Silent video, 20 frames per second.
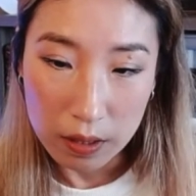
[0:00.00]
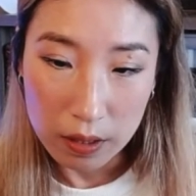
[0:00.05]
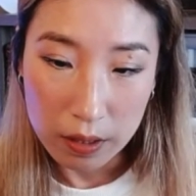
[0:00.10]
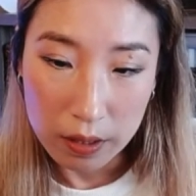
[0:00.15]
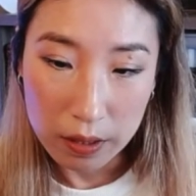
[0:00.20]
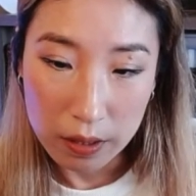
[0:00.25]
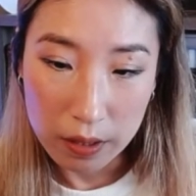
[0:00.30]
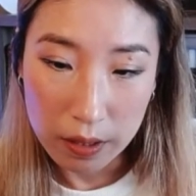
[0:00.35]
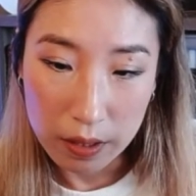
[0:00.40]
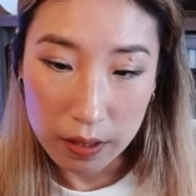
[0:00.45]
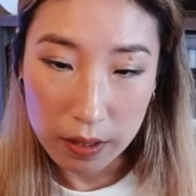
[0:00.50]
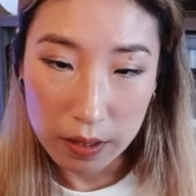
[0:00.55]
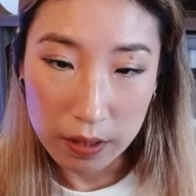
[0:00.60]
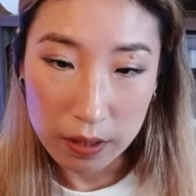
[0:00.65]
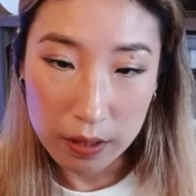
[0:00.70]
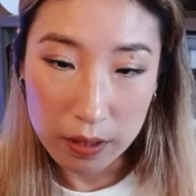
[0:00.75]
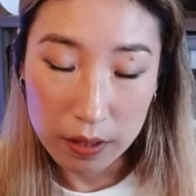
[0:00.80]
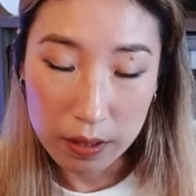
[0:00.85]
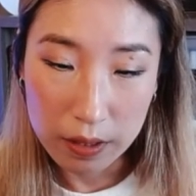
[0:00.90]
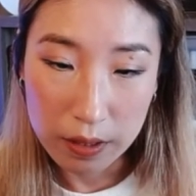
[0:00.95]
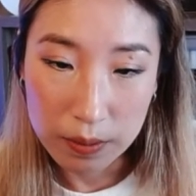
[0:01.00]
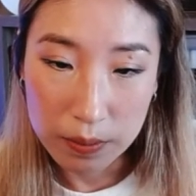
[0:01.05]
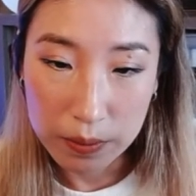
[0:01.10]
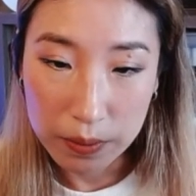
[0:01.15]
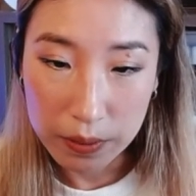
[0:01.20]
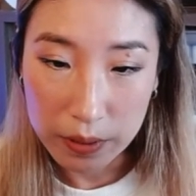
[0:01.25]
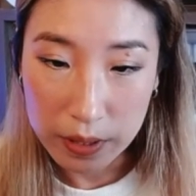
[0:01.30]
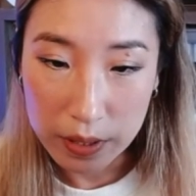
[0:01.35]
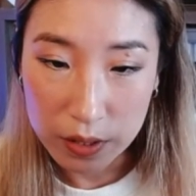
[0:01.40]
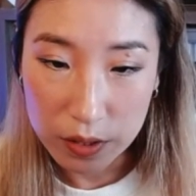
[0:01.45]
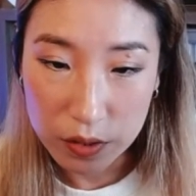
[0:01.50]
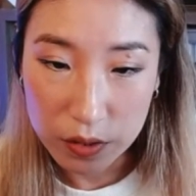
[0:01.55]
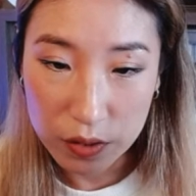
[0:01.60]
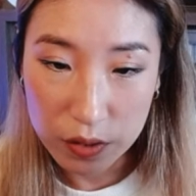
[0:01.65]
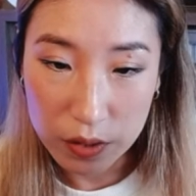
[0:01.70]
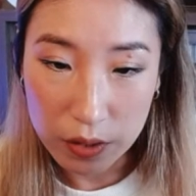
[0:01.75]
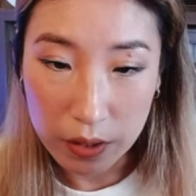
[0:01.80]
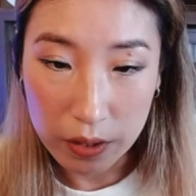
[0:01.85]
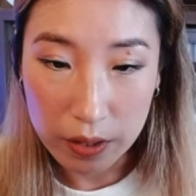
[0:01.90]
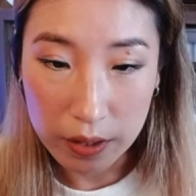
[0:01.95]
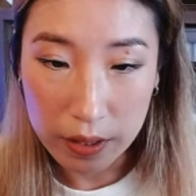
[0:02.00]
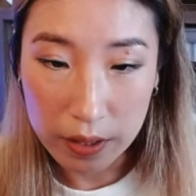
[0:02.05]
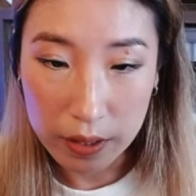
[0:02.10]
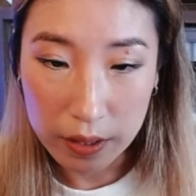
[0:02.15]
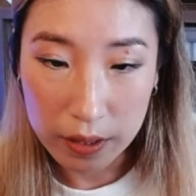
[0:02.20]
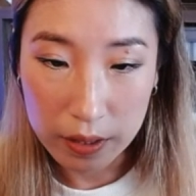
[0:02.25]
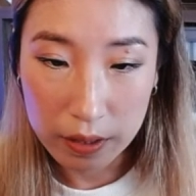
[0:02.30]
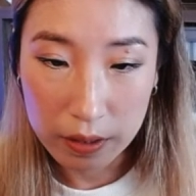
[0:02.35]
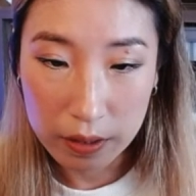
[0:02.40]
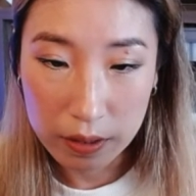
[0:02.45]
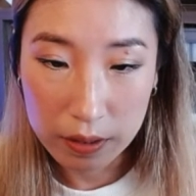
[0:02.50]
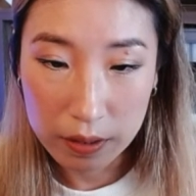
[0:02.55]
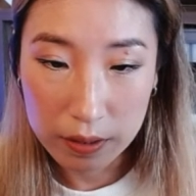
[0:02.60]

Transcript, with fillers: And then we'll get started.